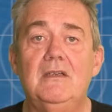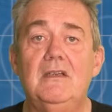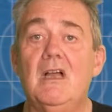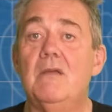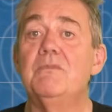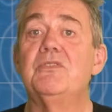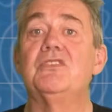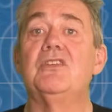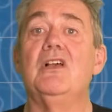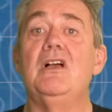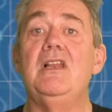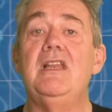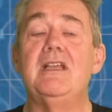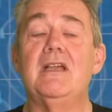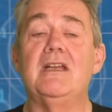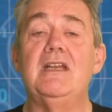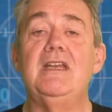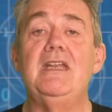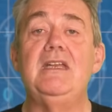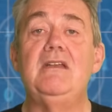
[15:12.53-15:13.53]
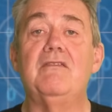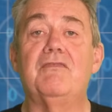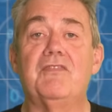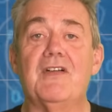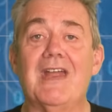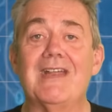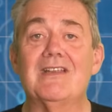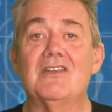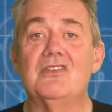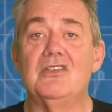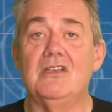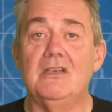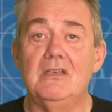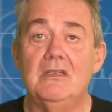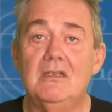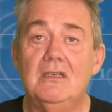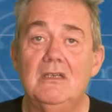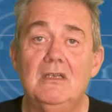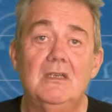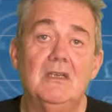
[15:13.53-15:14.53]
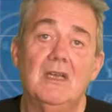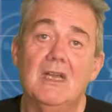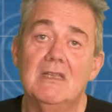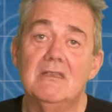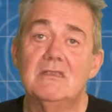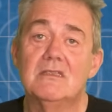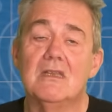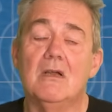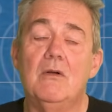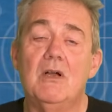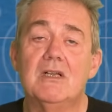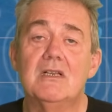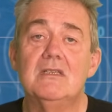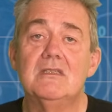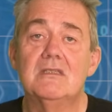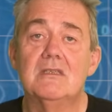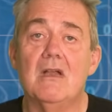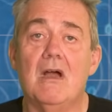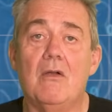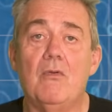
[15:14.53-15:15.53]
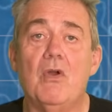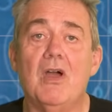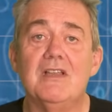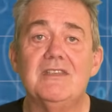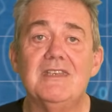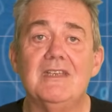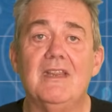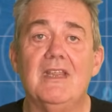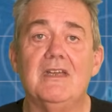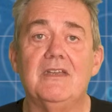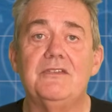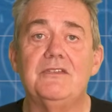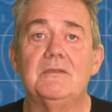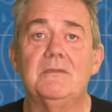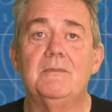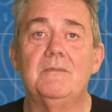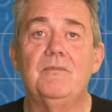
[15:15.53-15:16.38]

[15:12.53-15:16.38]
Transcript: I'm certainly going to need a fraction, and so I can start writing that.